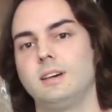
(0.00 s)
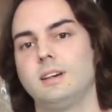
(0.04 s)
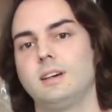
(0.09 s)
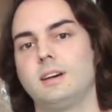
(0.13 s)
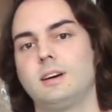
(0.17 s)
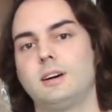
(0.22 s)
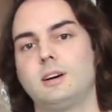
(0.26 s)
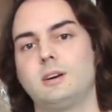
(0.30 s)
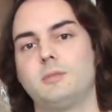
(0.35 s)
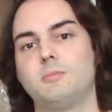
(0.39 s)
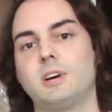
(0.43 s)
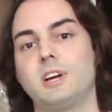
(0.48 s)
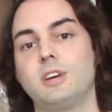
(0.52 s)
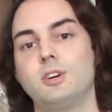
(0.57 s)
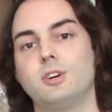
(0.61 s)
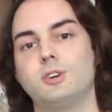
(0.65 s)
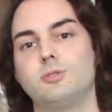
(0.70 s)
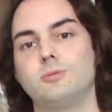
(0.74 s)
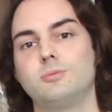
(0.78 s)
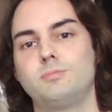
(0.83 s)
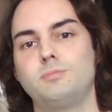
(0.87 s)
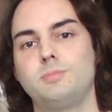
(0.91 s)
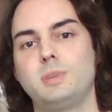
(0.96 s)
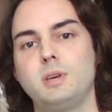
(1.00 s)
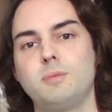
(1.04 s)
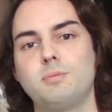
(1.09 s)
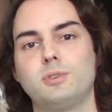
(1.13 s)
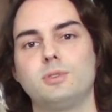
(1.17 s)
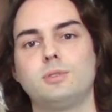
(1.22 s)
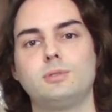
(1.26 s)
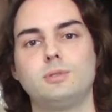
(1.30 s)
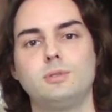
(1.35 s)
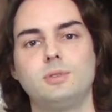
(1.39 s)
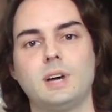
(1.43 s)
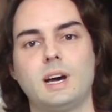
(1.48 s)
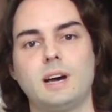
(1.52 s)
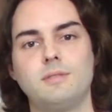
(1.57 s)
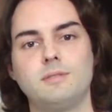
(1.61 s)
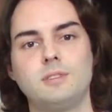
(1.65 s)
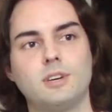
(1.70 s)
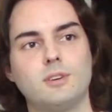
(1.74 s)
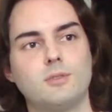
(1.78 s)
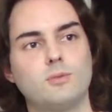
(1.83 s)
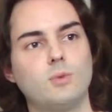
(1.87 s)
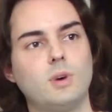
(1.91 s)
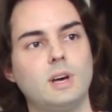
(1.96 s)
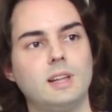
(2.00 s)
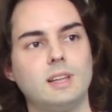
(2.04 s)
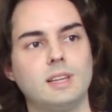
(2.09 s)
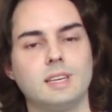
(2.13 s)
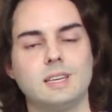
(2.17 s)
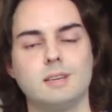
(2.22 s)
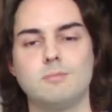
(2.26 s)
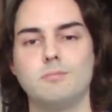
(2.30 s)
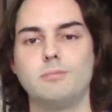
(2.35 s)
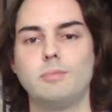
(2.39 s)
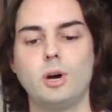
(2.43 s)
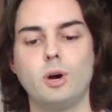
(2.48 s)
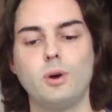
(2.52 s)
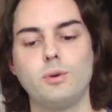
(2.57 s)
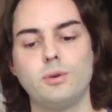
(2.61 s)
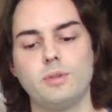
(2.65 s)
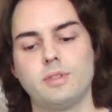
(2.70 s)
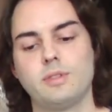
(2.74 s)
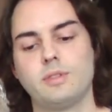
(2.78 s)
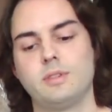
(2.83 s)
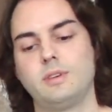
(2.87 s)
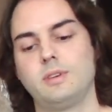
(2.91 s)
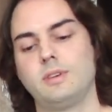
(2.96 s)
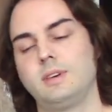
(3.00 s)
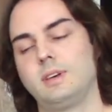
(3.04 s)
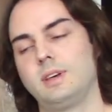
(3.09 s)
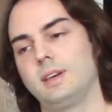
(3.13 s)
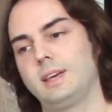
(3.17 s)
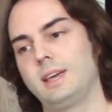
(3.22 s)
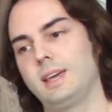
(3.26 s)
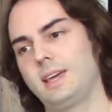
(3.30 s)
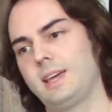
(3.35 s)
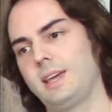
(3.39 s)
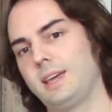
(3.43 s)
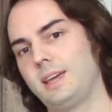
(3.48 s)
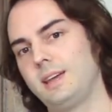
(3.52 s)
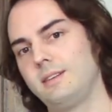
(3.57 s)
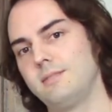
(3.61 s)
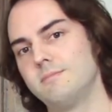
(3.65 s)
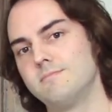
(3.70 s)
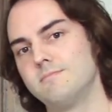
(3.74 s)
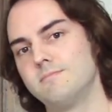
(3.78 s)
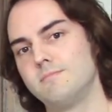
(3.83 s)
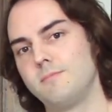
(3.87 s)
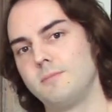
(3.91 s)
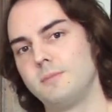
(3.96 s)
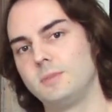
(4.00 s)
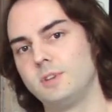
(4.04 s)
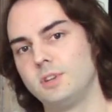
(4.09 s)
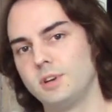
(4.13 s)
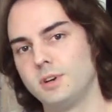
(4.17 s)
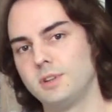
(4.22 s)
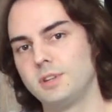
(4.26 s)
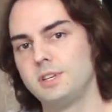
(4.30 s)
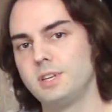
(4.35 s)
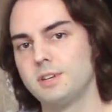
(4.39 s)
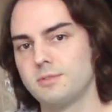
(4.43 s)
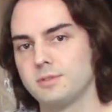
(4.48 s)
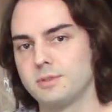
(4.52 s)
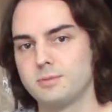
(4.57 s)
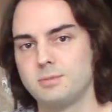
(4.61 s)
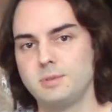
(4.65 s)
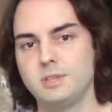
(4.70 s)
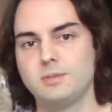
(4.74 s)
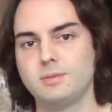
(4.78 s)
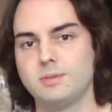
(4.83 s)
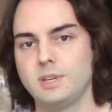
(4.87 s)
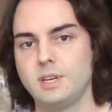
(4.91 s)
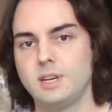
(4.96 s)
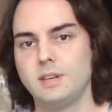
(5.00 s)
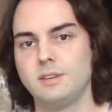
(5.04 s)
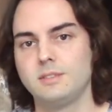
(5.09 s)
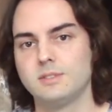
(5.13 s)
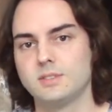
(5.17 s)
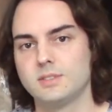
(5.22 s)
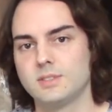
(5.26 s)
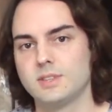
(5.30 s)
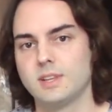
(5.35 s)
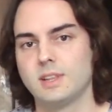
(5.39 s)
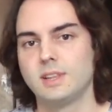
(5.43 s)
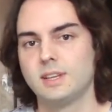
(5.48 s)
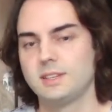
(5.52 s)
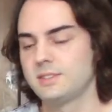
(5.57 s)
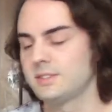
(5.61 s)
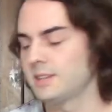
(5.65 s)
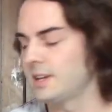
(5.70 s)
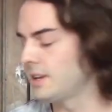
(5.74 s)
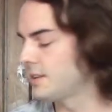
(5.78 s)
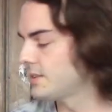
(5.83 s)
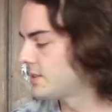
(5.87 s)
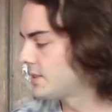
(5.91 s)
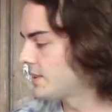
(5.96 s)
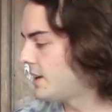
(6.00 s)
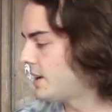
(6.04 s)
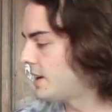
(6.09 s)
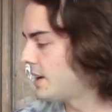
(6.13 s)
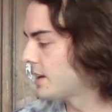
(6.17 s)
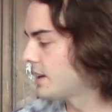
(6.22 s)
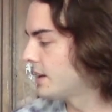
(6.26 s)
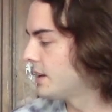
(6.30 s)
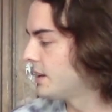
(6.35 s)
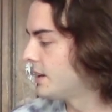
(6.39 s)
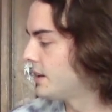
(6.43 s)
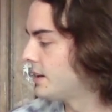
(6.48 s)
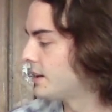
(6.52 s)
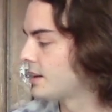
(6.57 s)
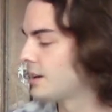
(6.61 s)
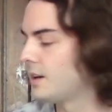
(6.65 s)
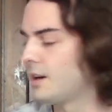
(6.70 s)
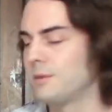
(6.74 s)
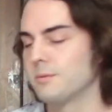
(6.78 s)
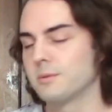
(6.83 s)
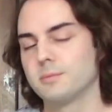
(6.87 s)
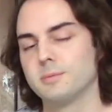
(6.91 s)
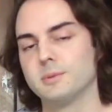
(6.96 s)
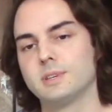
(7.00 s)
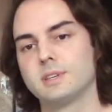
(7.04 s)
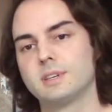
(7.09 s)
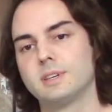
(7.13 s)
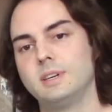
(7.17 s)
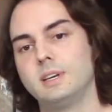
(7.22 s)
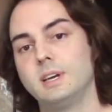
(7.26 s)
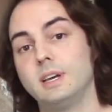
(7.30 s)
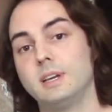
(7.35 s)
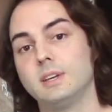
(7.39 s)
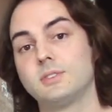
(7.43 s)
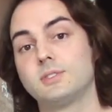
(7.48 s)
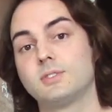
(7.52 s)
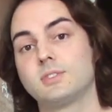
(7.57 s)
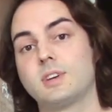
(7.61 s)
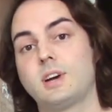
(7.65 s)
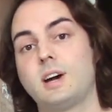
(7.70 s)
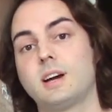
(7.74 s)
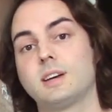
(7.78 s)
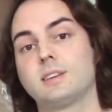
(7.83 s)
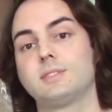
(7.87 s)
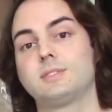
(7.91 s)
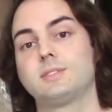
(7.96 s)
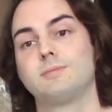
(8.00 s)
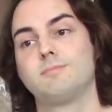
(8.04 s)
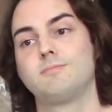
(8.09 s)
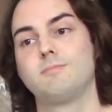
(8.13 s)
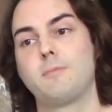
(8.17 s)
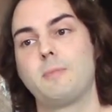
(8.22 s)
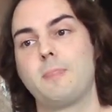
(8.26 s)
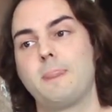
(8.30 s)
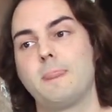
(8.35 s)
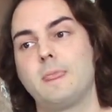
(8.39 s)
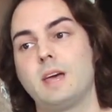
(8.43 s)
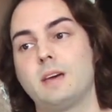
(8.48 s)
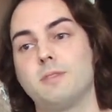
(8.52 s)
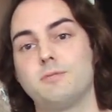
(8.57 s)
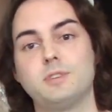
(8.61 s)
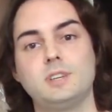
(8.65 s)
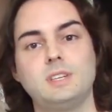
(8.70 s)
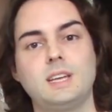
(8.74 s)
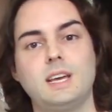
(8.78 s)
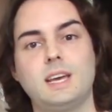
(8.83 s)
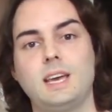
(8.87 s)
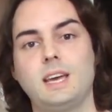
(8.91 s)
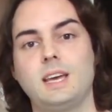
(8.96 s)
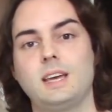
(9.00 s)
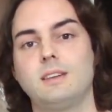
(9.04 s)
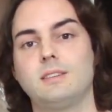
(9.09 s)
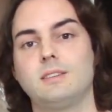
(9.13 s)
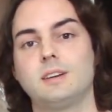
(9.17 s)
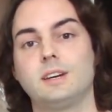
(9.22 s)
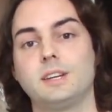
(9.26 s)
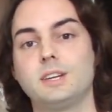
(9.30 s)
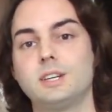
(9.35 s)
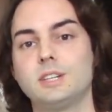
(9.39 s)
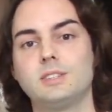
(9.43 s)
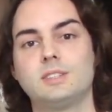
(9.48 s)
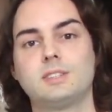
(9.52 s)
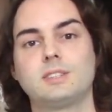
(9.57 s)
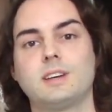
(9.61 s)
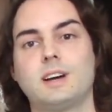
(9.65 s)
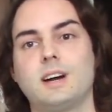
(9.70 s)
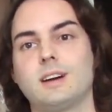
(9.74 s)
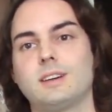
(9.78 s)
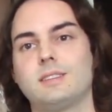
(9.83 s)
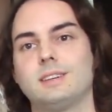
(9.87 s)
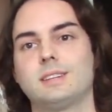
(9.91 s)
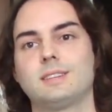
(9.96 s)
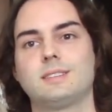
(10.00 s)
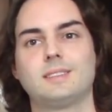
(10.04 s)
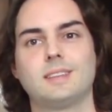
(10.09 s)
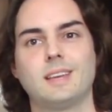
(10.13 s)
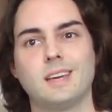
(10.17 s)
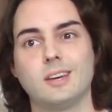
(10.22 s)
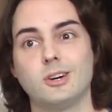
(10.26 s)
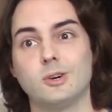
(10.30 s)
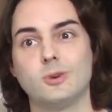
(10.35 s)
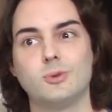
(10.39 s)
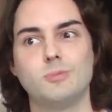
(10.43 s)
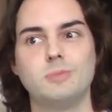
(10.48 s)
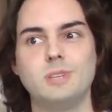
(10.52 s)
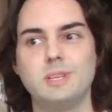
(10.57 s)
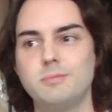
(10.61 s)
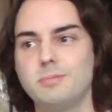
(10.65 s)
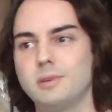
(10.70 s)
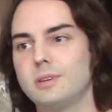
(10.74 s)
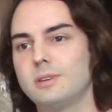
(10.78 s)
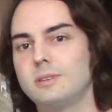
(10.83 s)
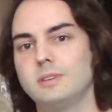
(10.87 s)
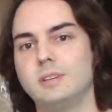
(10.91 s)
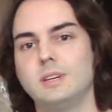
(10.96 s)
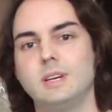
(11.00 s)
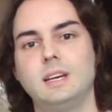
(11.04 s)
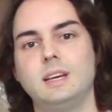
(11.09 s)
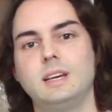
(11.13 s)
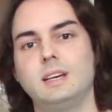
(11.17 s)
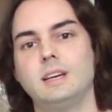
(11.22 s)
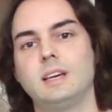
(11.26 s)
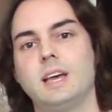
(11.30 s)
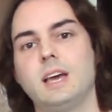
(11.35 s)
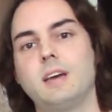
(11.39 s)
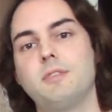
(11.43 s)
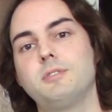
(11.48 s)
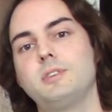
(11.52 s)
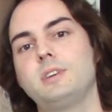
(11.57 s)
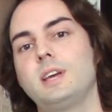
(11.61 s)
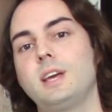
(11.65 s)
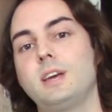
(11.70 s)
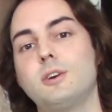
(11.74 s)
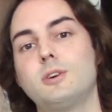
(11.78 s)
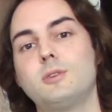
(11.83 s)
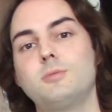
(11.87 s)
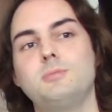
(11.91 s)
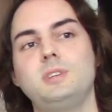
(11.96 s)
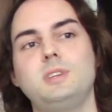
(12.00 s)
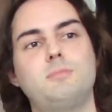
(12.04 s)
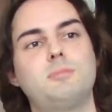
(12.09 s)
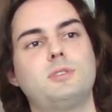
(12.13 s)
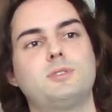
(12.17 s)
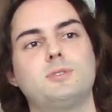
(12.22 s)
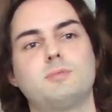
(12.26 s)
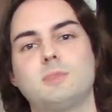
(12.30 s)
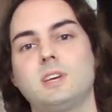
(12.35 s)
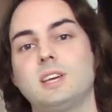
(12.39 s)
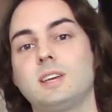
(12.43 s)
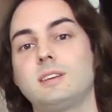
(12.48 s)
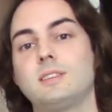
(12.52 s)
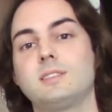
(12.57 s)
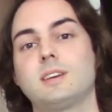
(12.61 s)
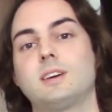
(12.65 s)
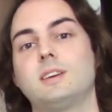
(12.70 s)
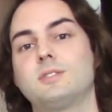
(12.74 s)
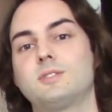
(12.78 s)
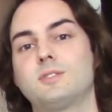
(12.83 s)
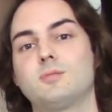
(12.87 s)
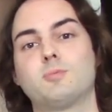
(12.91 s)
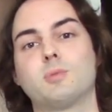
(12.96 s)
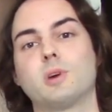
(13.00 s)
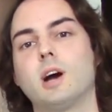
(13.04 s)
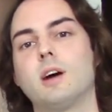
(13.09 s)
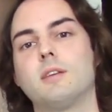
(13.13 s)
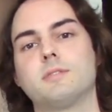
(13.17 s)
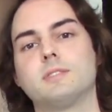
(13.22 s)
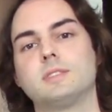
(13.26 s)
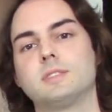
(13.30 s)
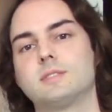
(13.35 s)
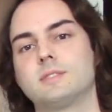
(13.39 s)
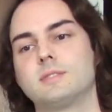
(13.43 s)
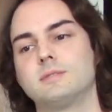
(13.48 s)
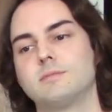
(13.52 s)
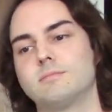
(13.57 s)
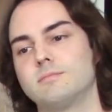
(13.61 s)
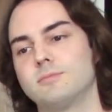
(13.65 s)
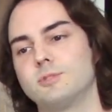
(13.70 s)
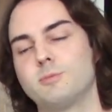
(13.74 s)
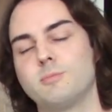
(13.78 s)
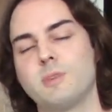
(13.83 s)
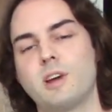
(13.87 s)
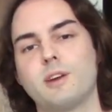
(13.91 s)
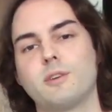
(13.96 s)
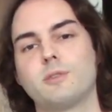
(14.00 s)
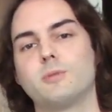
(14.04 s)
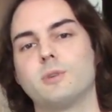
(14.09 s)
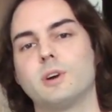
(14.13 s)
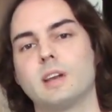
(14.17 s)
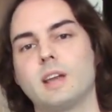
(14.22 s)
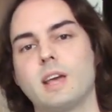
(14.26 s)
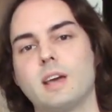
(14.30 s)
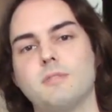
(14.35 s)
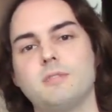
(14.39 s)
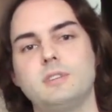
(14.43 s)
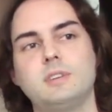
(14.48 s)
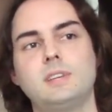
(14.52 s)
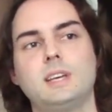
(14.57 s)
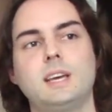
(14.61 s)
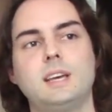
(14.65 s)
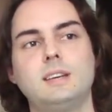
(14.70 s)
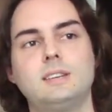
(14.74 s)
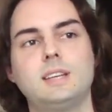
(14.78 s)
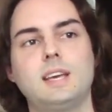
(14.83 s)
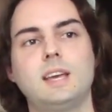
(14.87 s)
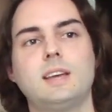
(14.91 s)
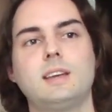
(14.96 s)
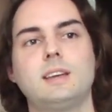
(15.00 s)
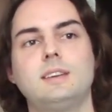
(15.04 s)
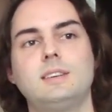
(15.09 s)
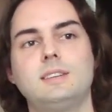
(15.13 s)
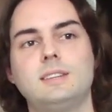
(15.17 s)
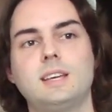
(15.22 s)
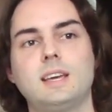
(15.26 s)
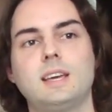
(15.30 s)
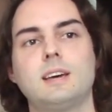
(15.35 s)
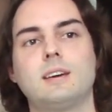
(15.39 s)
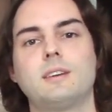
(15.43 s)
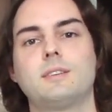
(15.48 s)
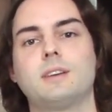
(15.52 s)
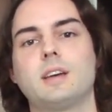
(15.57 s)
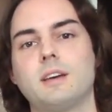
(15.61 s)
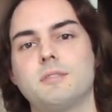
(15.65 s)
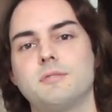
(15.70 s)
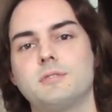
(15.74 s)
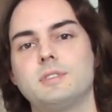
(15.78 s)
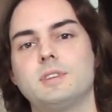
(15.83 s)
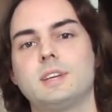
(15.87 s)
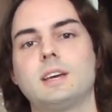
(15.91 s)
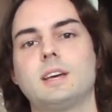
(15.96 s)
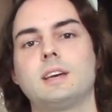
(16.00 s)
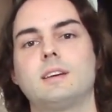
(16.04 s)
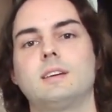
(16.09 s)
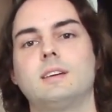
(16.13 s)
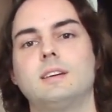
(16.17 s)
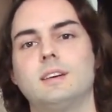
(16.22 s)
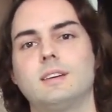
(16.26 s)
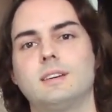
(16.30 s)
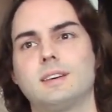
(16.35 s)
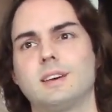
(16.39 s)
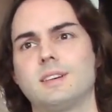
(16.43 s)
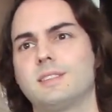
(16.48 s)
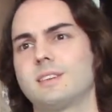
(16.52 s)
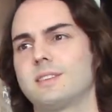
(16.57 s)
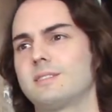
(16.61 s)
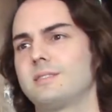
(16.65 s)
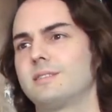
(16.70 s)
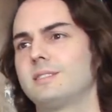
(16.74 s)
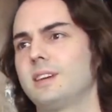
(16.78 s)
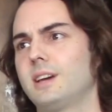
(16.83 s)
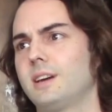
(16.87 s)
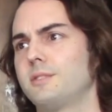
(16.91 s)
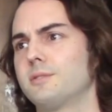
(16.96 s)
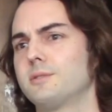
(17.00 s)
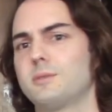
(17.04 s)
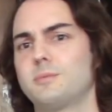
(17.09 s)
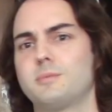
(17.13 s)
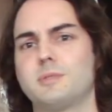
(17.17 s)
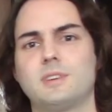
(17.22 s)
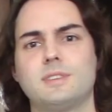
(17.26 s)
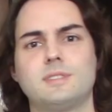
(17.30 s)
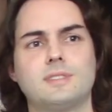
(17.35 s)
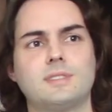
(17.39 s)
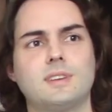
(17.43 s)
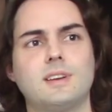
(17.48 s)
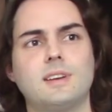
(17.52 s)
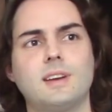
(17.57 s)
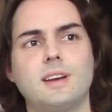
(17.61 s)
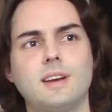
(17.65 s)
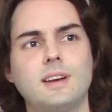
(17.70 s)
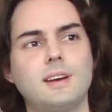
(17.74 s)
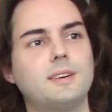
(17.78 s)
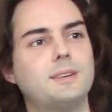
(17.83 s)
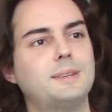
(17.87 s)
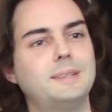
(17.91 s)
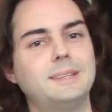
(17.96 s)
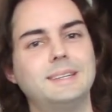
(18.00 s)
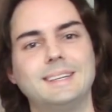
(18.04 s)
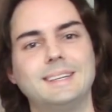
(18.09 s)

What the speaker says: I know people who have done well in both. And you know, the difference between, let's say, a stock and a comic book. Stocks, every day, a good stock, like say Home Depot, every day Home Depot is making tons of profits, no matter what. Every day, day in and day out, every day. I think, yeah, they're open on Sunday now.